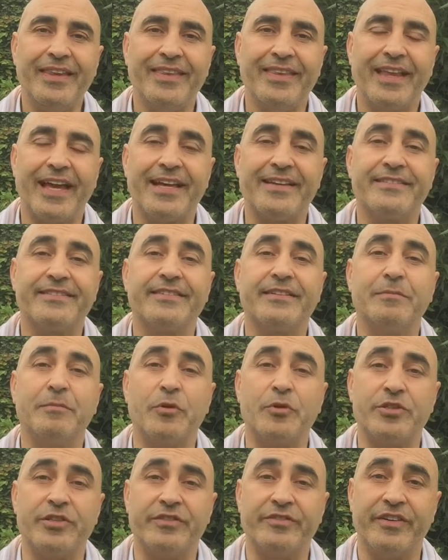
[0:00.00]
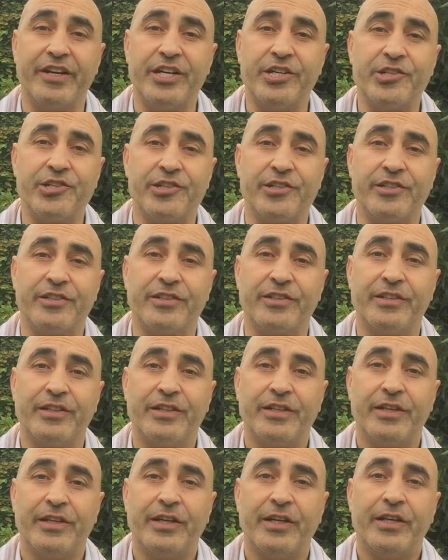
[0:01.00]
as the motivation
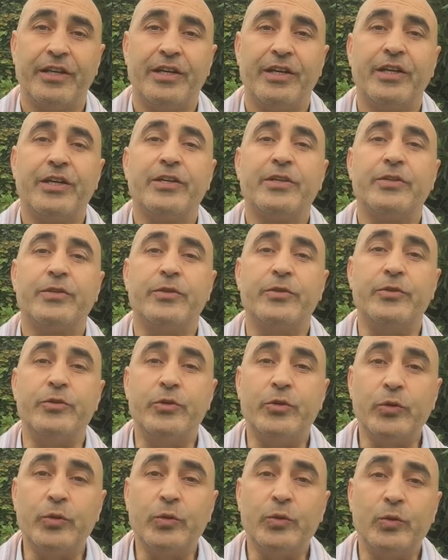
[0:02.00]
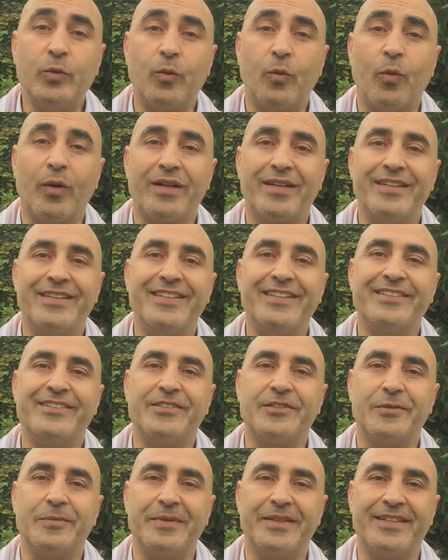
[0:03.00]
to do what needs
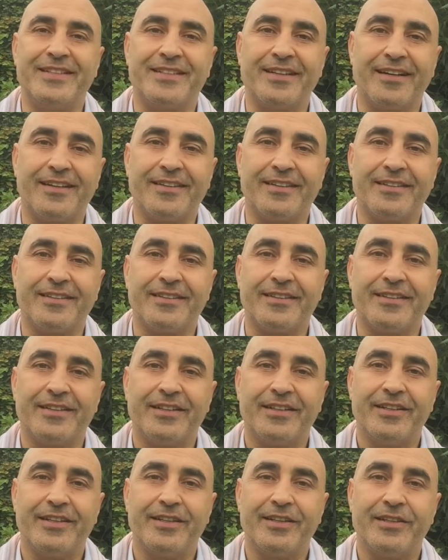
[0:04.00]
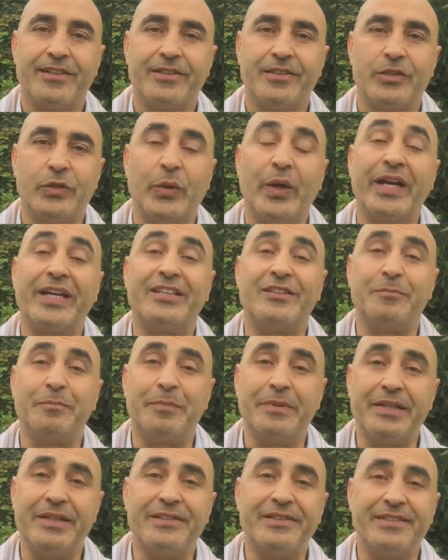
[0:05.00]
to be done to
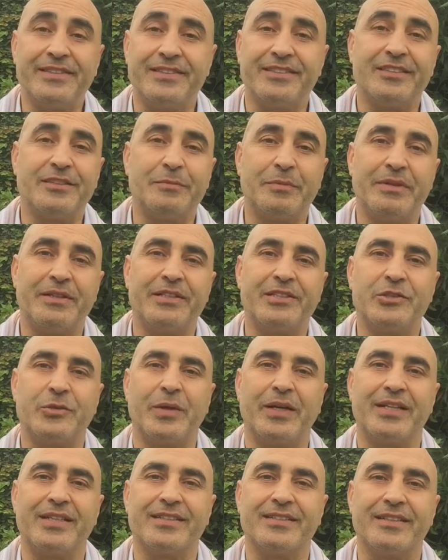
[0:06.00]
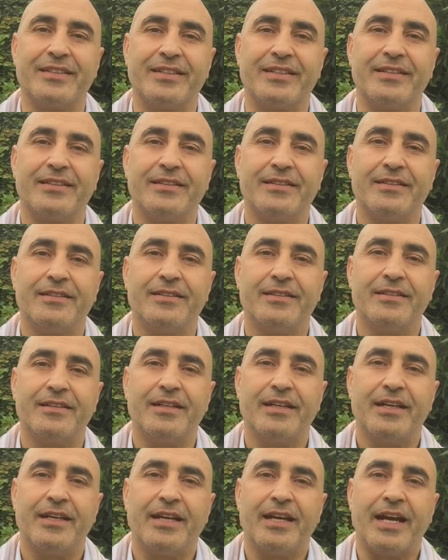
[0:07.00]
experience spirituality.
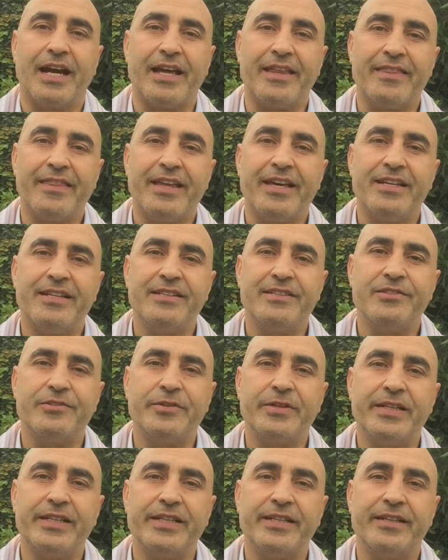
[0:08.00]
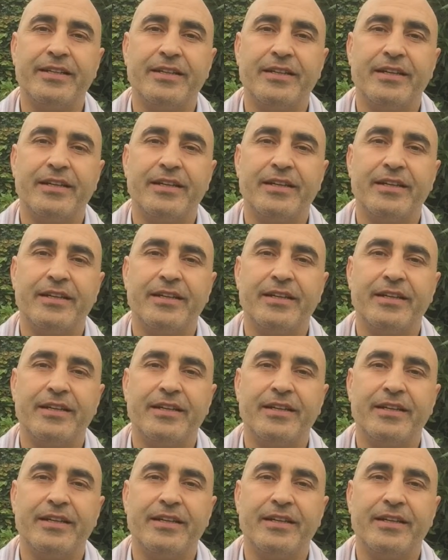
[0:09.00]
And that is really